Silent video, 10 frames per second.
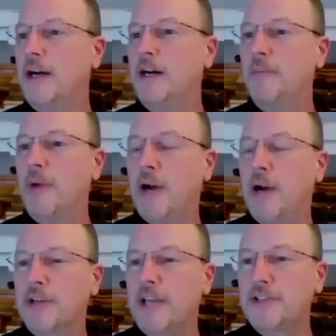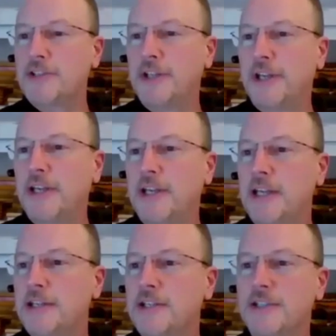um, our guest today
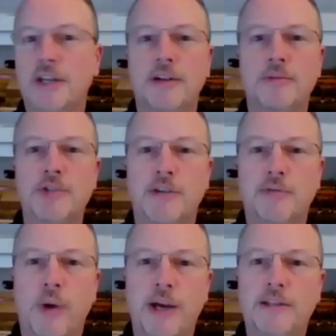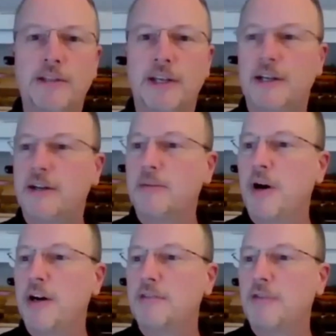is uh, Jeff White um,
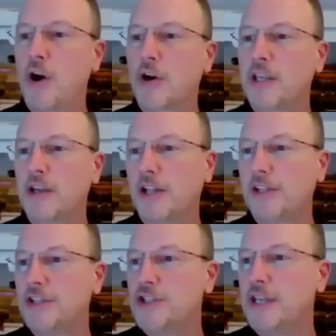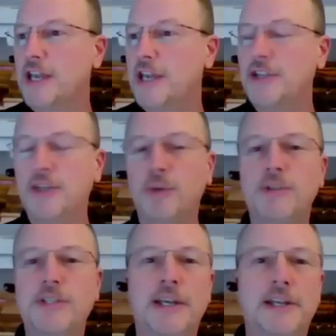of Archaeology. Can you
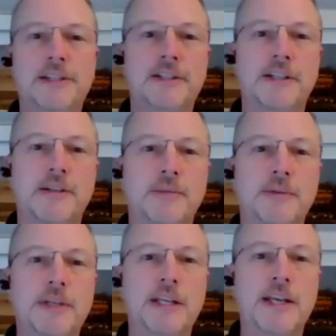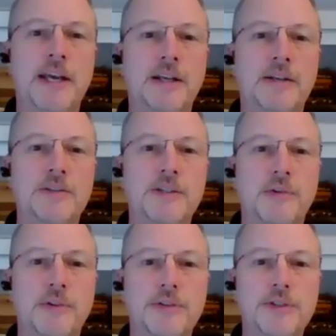dig it? Um, we get uh, Jeff
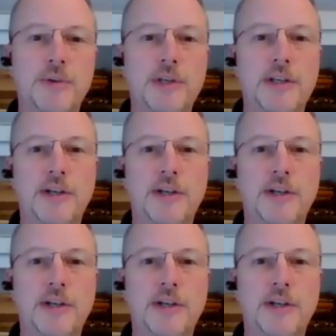on the screen